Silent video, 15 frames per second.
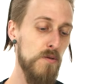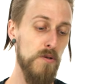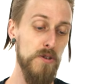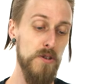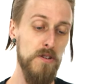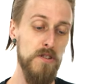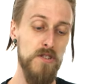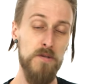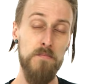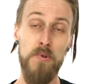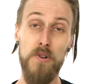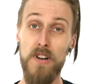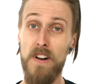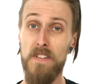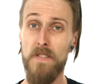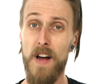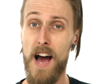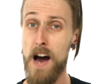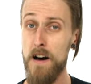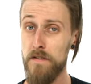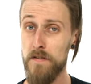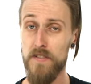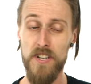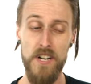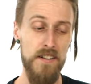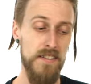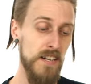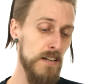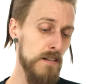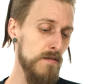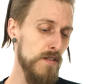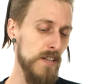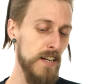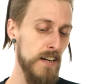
or you can just put half of it on there for